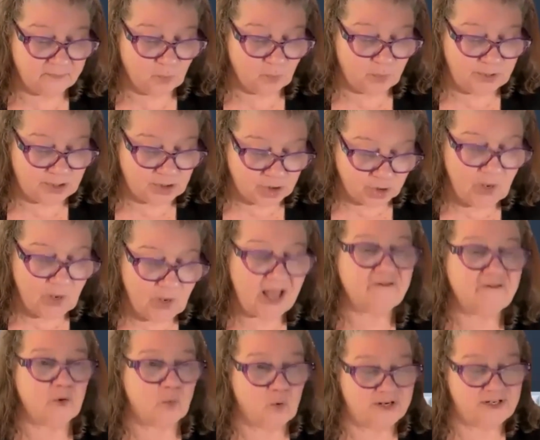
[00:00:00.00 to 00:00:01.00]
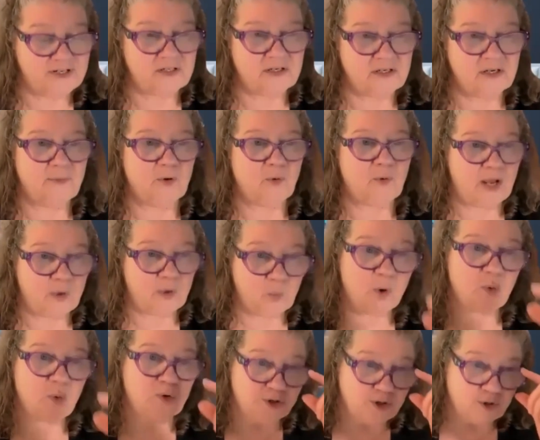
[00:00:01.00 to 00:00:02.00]
we do have a wisdom
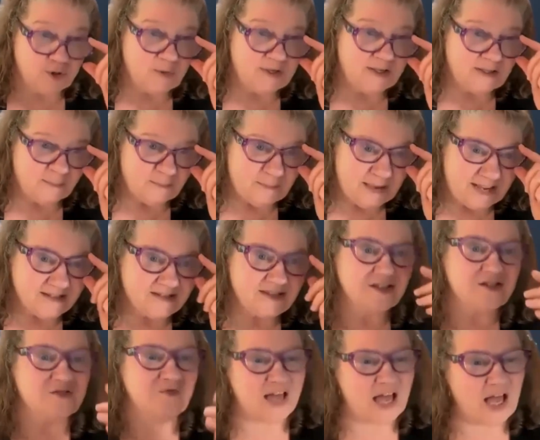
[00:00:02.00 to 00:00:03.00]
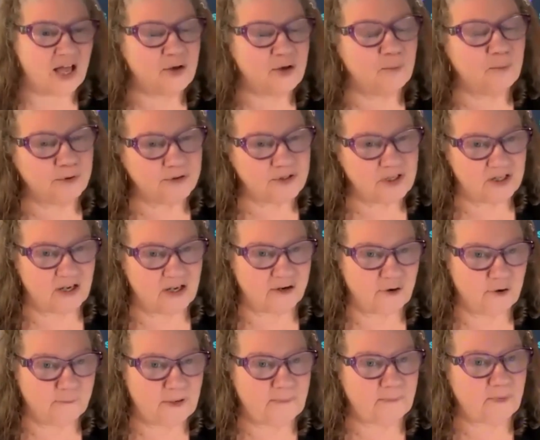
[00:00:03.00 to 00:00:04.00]
around what we're doing that makes us valuable to
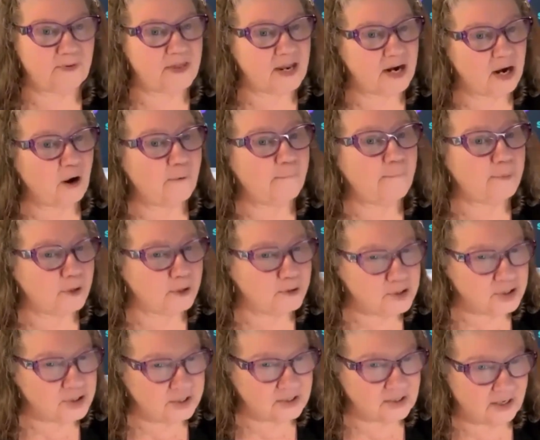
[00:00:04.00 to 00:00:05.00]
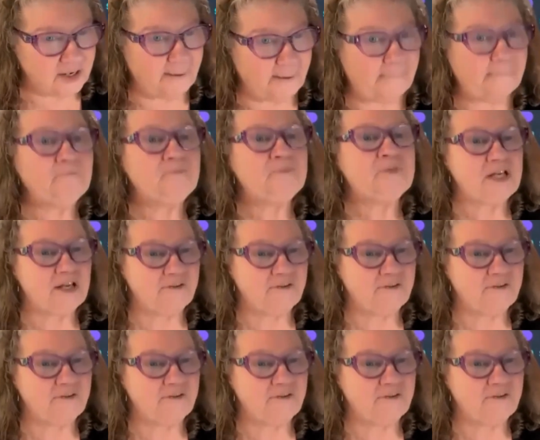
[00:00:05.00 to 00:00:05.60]
younger people that are purchasing,